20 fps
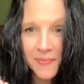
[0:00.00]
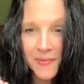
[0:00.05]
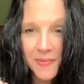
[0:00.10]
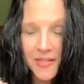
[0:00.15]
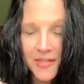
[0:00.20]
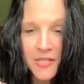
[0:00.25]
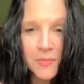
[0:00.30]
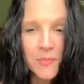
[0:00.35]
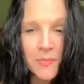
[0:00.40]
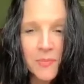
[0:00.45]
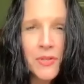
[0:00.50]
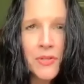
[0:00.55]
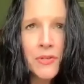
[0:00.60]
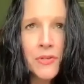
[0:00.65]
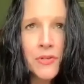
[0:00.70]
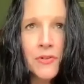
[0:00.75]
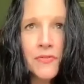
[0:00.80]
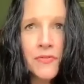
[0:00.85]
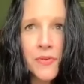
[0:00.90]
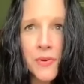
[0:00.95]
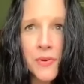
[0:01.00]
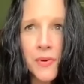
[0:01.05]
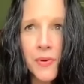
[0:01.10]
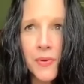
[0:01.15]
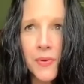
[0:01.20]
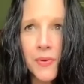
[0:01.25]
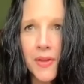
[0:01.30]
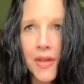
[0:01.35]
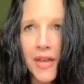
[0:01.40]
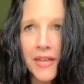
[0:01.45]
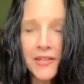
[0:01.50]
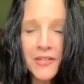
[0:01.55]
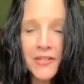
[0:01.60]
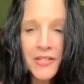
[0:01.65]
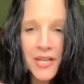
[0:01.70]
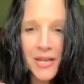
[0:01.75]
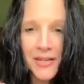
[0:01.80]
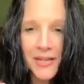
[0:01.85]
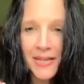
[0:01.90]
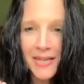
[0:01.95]
It's a beautiful
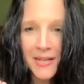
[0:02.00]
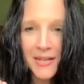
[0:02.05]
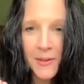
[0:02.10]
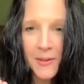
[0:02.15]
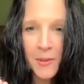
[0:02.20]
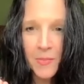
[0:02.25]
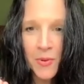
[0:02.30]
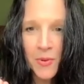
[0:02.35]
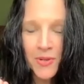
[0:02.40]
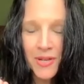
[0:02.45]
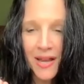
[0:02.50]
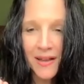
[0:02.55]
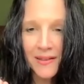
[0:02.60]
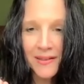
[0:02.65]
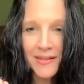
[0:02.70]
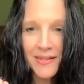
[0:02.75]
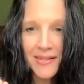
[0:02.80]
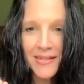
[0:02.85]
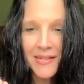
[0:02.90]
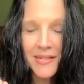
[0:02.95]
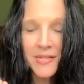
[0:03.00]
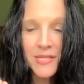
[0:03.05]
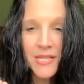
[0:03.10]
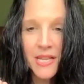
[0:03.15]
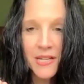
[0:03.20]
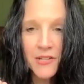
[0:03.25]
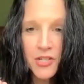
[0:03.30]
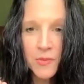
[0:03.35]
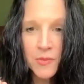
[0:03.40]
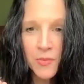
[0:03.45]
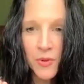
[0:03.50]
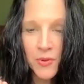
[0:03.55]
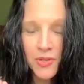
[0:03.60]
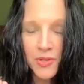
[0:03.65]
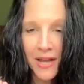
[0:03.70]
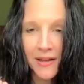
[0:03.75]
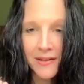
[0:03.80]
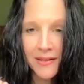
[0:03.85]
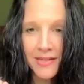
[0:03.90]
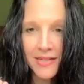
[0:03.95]
energetic healing modality and ascension
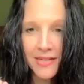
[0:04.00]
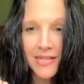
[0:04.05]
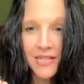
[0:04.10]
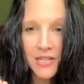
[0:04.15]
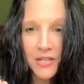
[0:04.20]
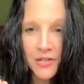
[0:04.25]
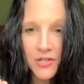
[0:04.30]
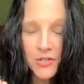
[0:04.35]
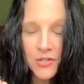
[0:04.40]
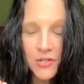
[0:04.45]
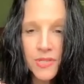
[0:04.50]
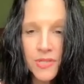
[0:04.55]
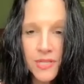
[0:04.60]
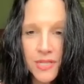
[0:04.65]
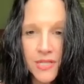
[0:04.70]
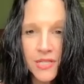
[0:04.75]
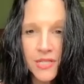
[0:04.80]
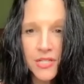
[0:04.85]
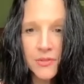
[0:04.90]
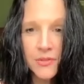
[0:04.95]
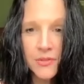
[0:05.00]
modality here to assist